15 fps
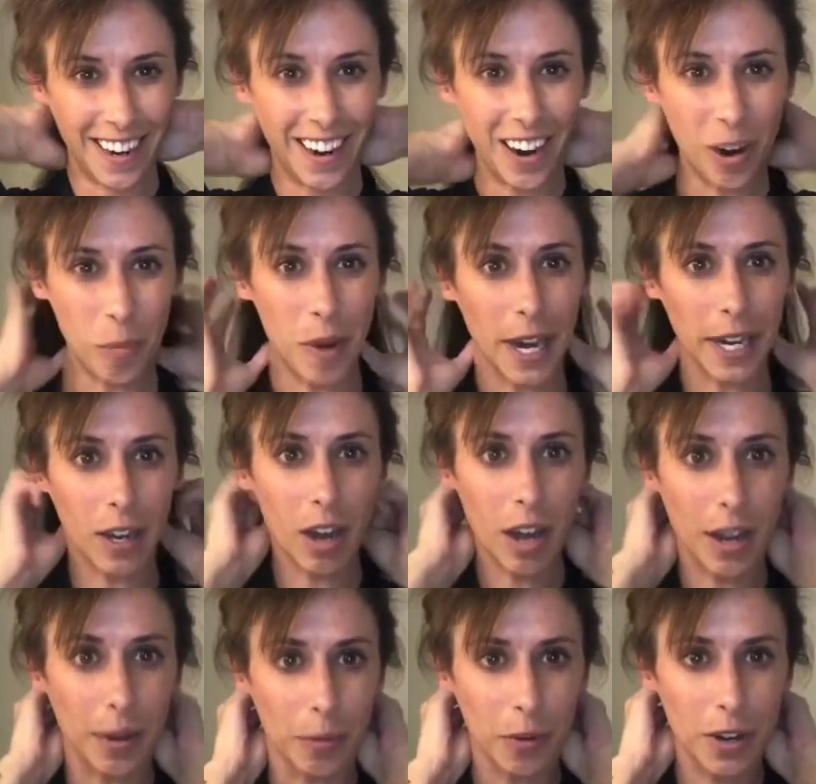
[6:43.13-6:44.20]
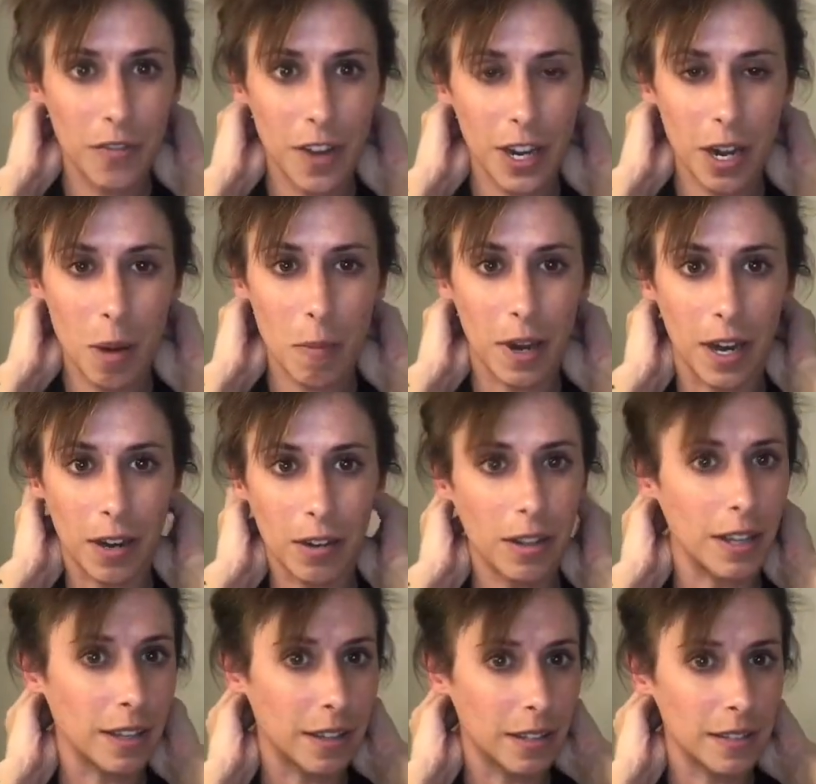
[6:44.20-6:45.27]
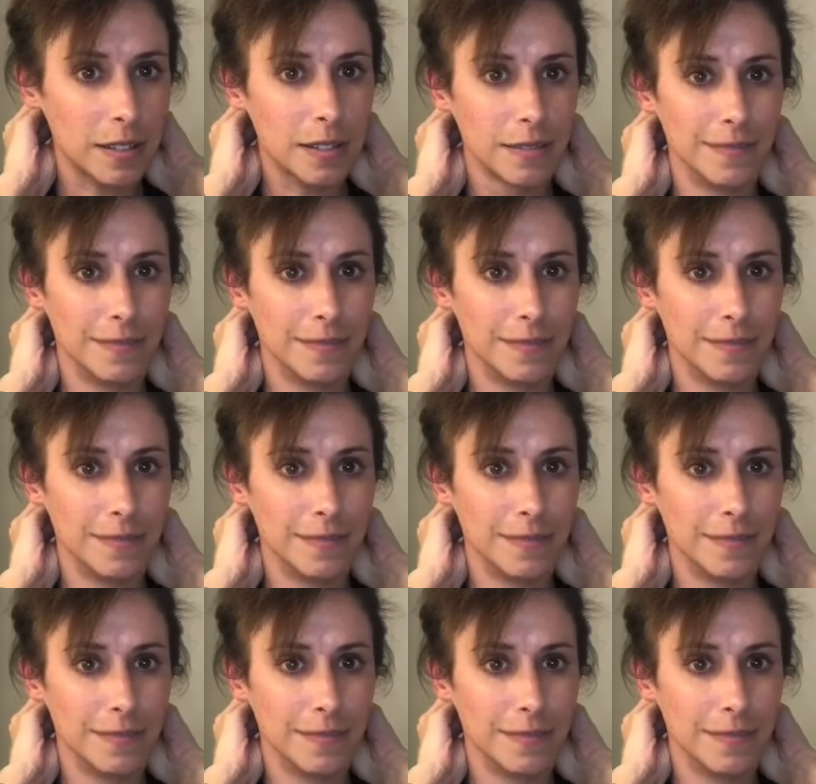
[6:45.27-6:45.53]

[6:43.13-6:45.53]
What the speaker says: Oh my god, what if I cut my hair like this?